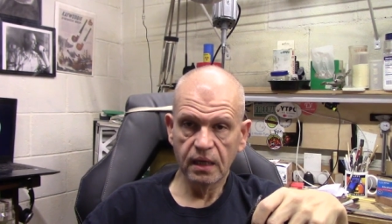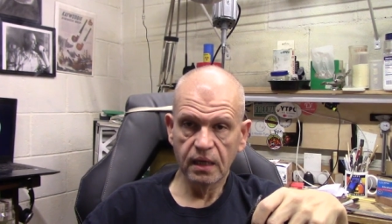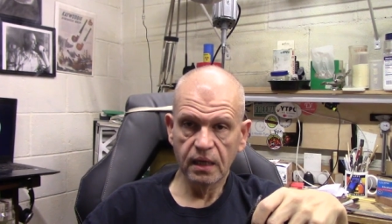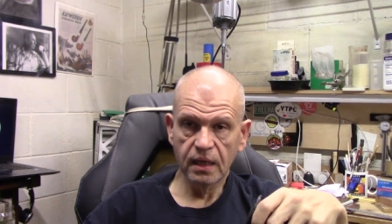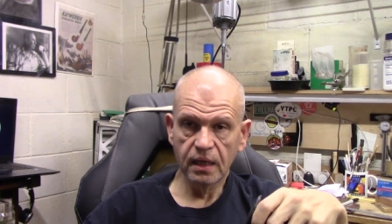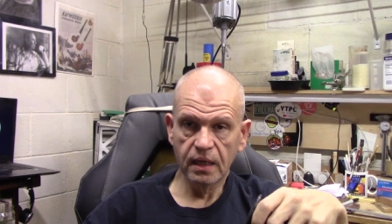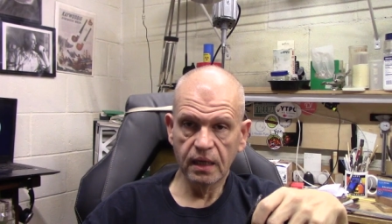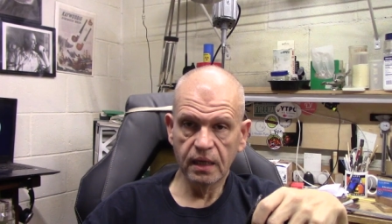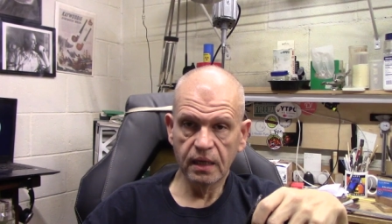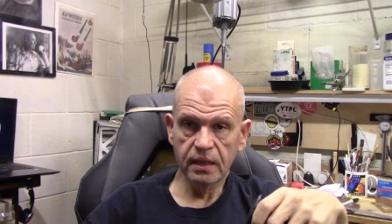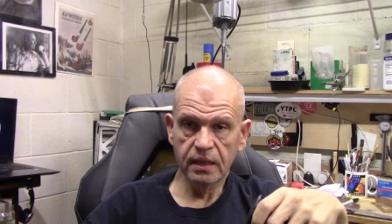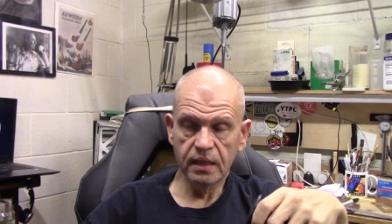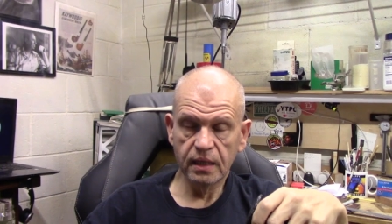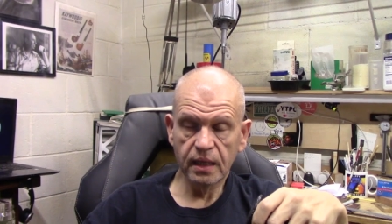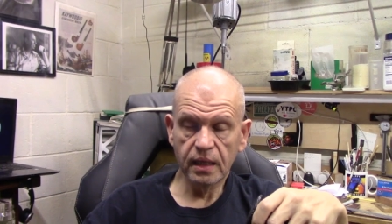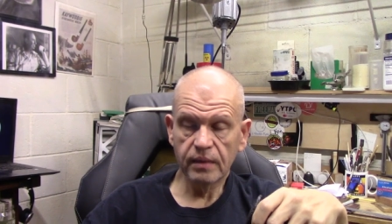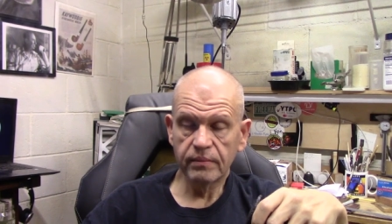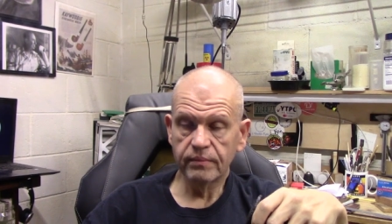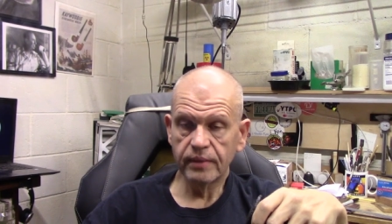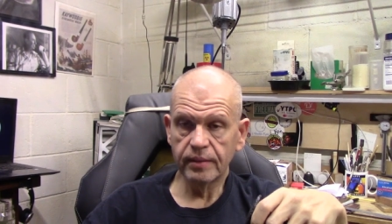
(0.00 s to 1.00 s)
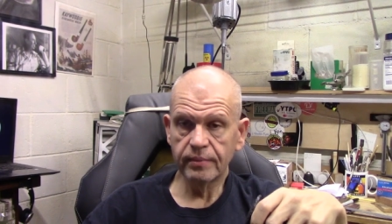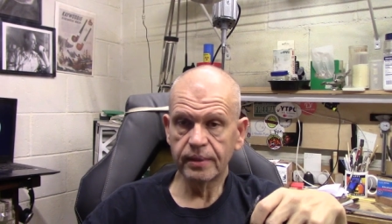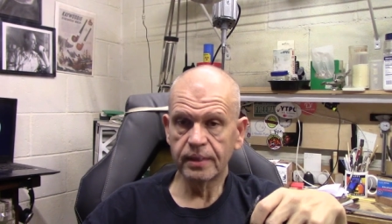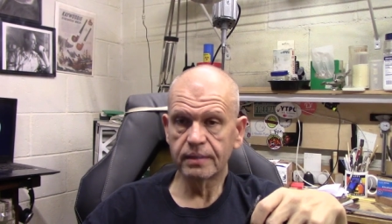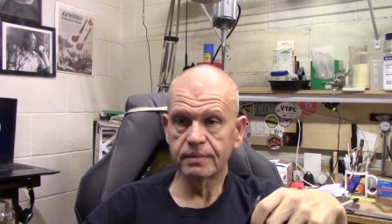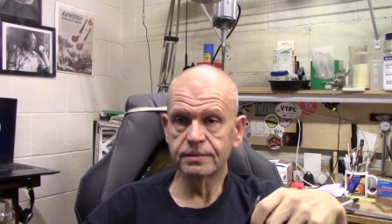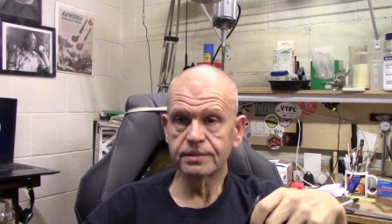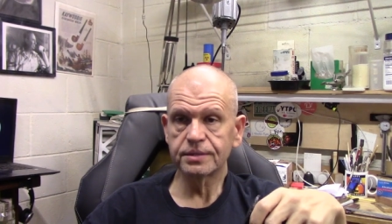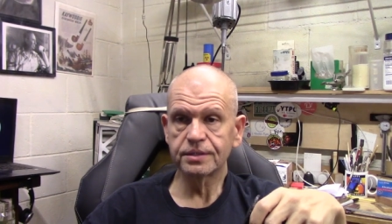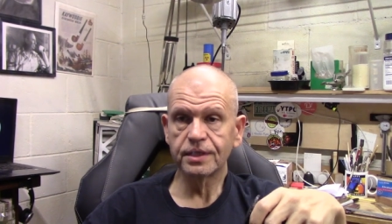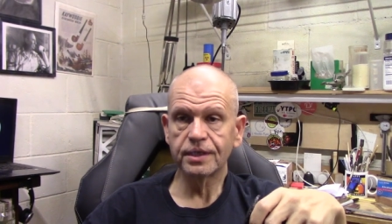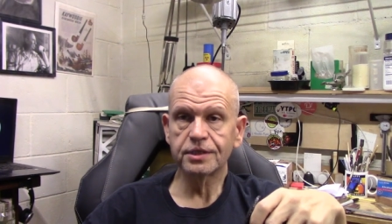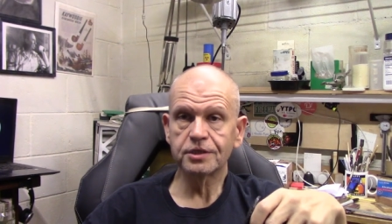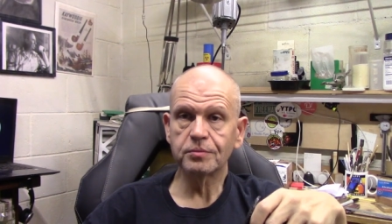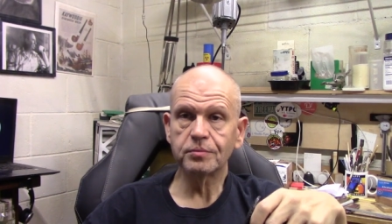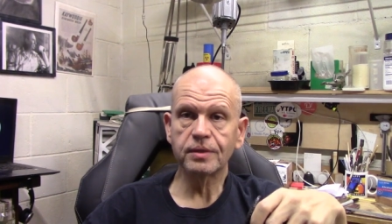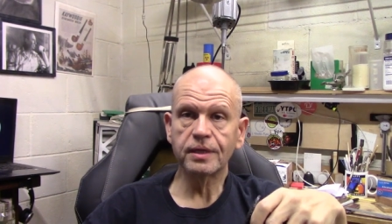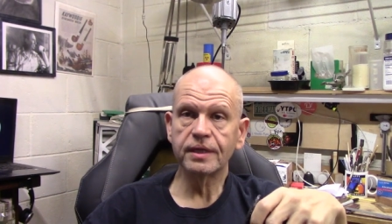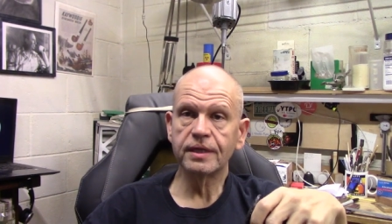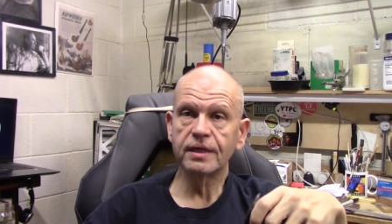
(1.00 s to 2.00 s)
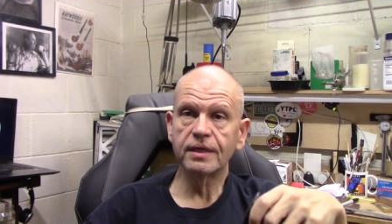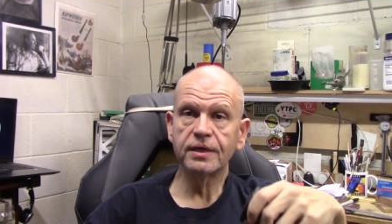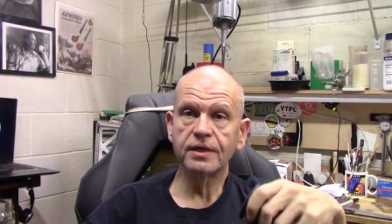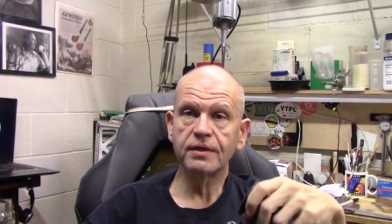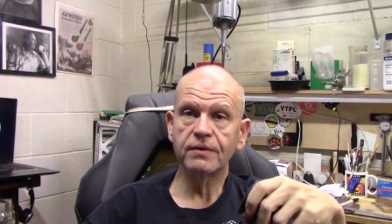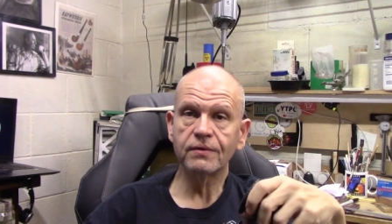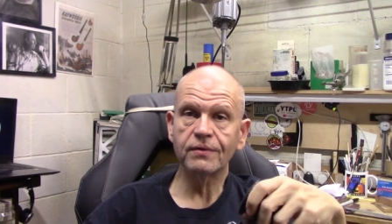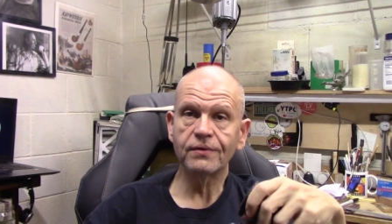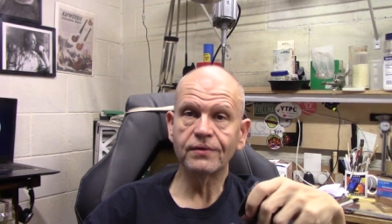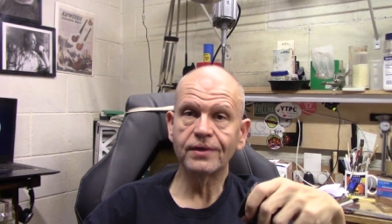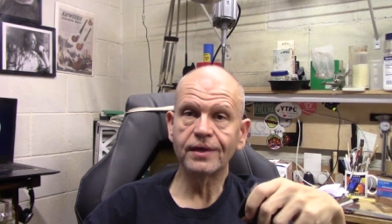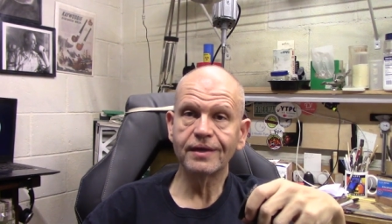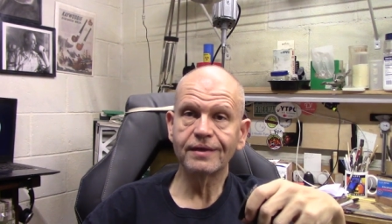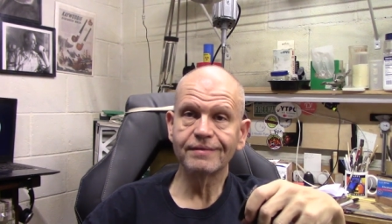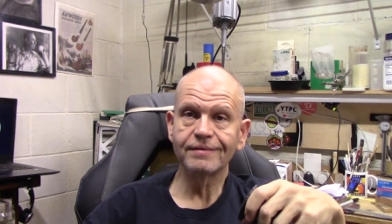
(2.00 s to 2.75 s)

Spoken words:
And yeah, maybe I'll just get to play down here all day.